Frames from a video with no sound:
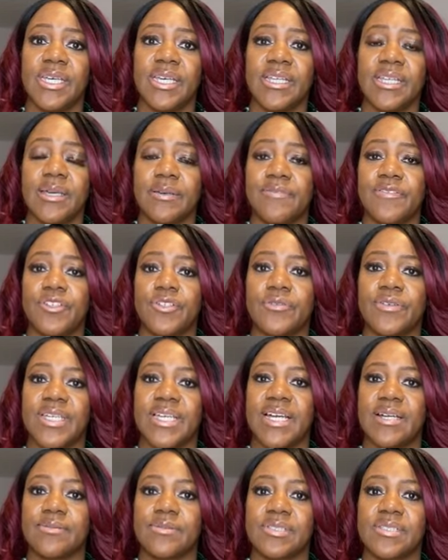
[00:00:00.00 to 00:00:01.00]
Now, if you're a
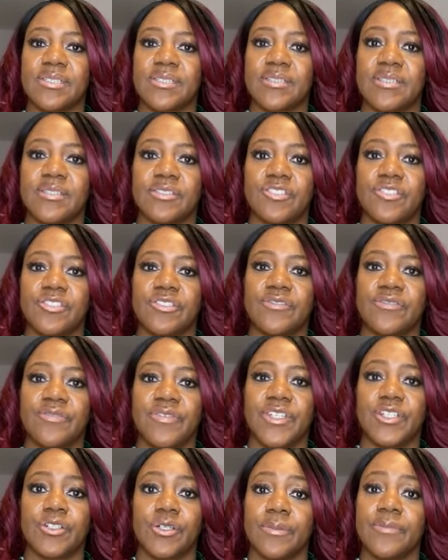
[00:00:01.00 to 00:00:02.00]
counsellor that doesn't
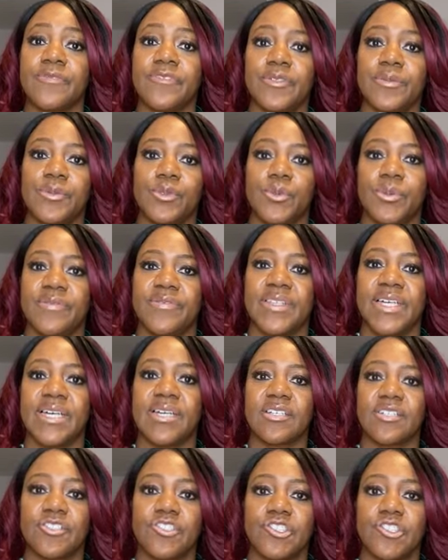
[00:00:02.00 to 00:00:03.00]
feel comfortable with
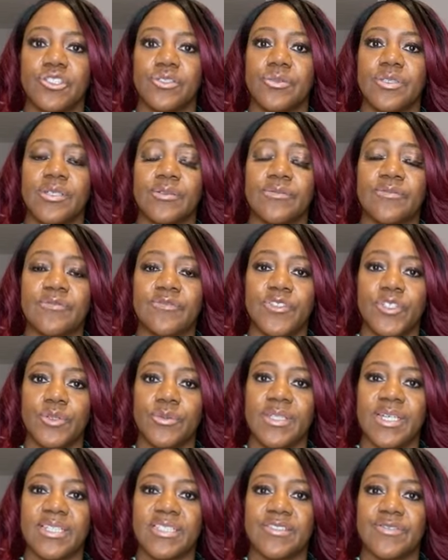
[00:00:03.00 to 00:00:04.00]
that because you don't view
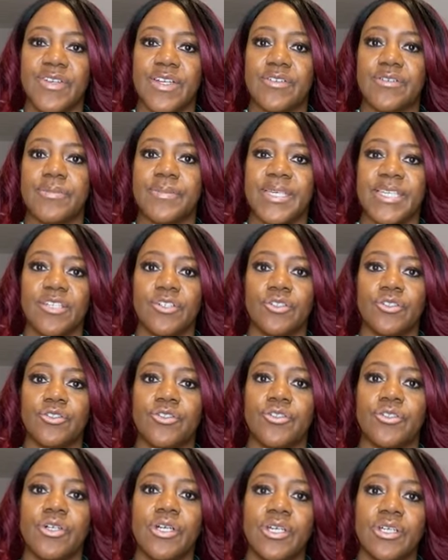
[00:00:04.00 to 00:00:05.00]
that as therapy,
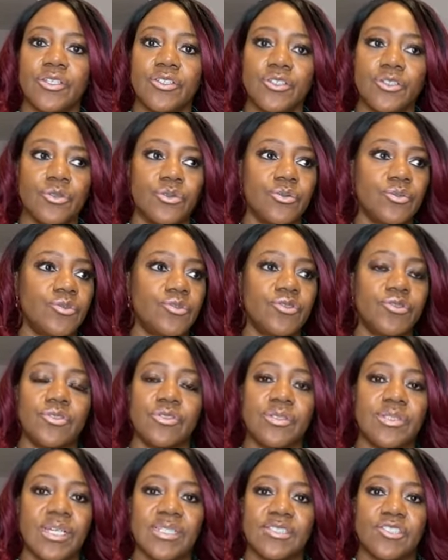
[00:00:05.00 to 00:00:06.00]
or you
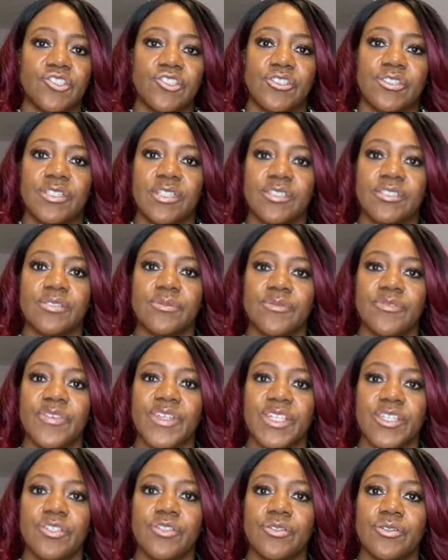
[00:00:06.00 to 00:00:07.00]
that's just not
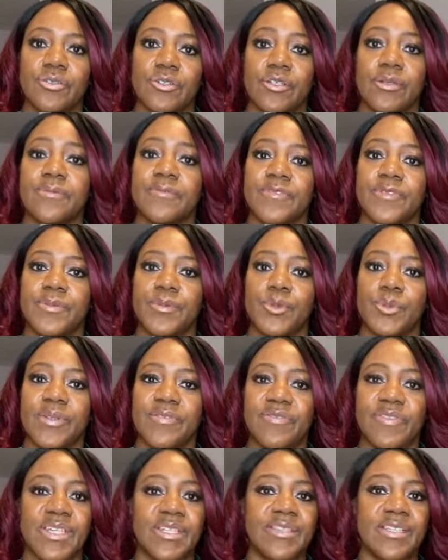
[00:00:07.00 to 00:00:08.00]
something you're comfortable with,
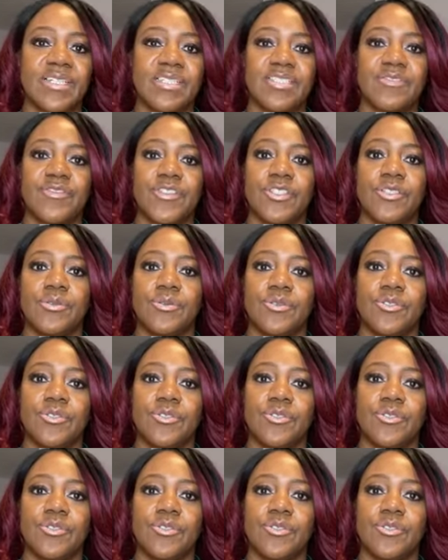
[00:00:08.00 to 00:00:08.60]
then that's for you,